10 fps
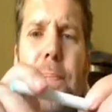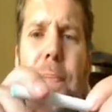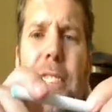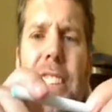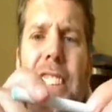
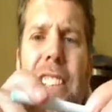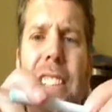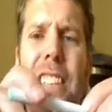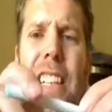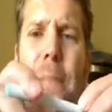
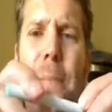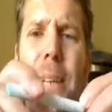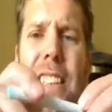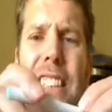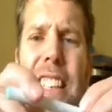
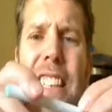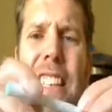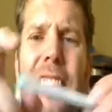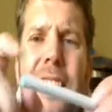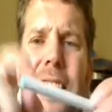plasticky.